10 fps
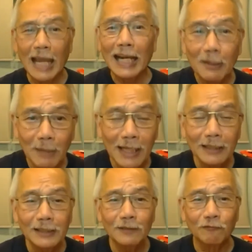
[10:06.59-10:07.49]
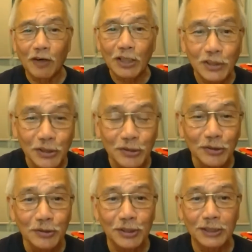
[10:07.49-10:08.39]
elements,
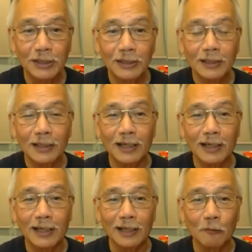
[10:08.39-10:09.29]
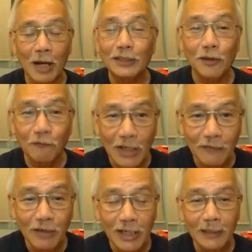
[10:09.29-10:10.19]
virtues, uh, ways of
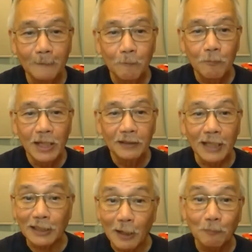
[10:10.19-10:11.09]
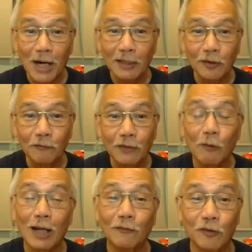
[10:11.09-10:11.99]
living that are part of
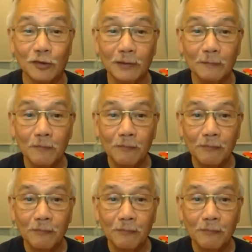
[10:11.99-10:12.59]
the one truth.